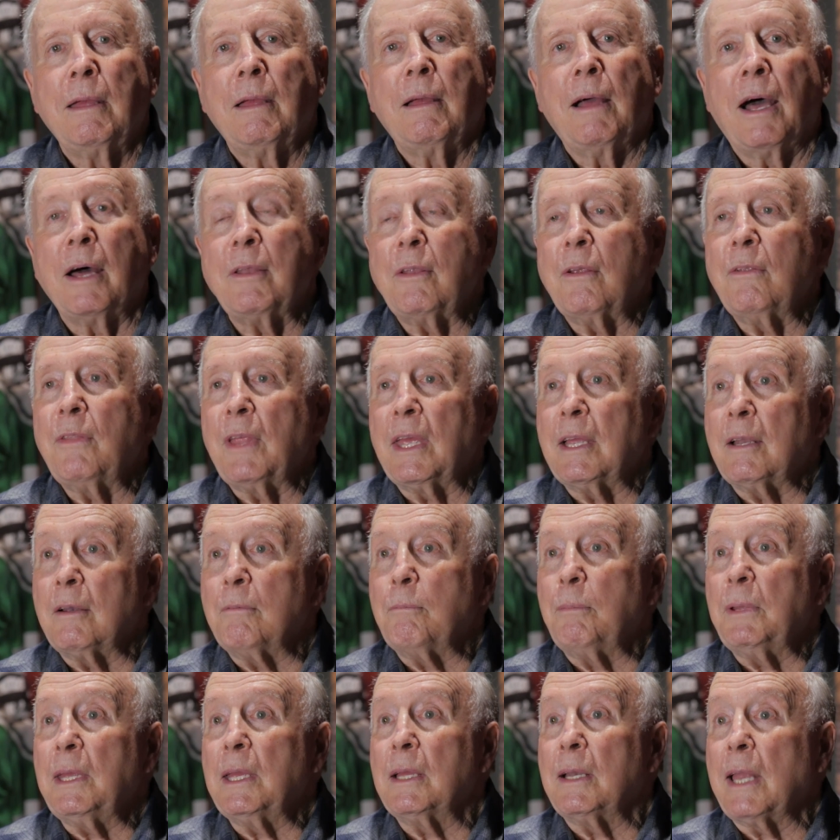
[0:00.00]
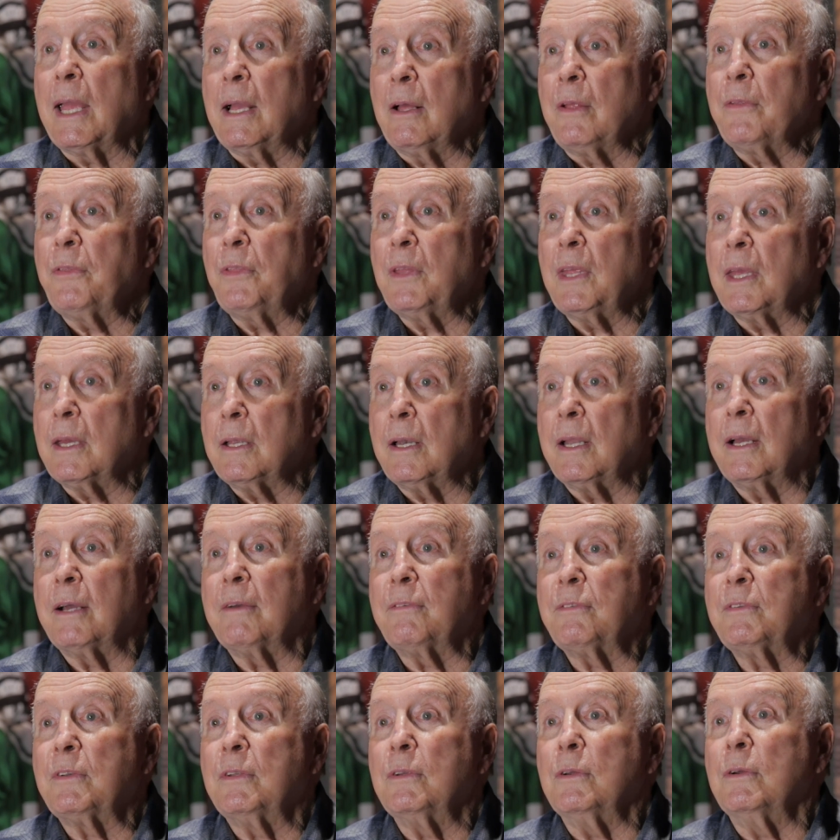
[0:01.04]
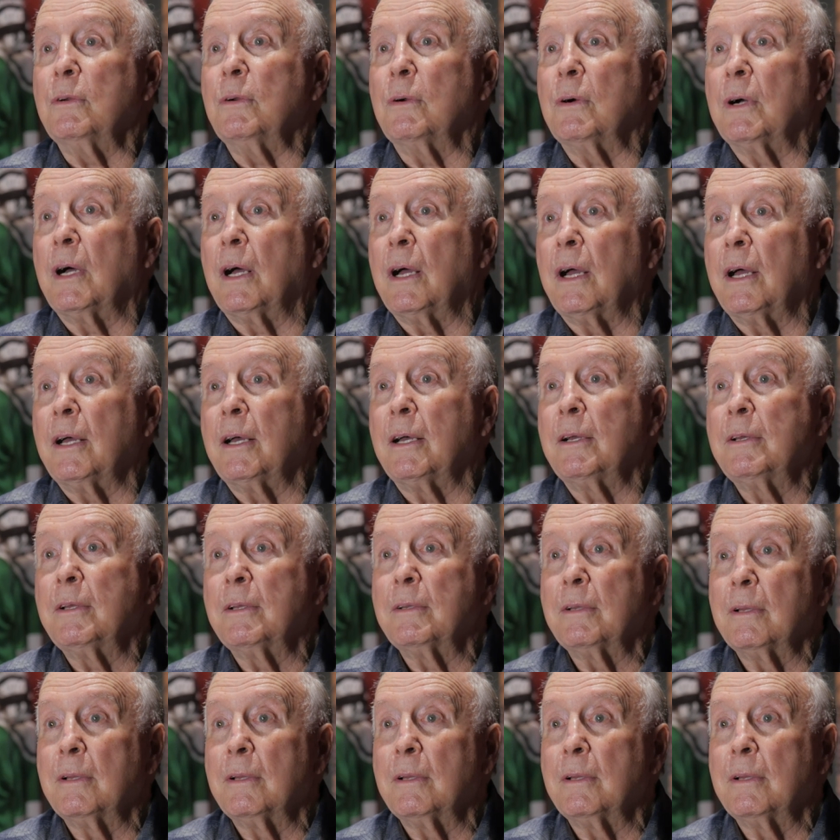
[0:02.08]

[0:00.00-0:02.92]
Other than being healthy enough to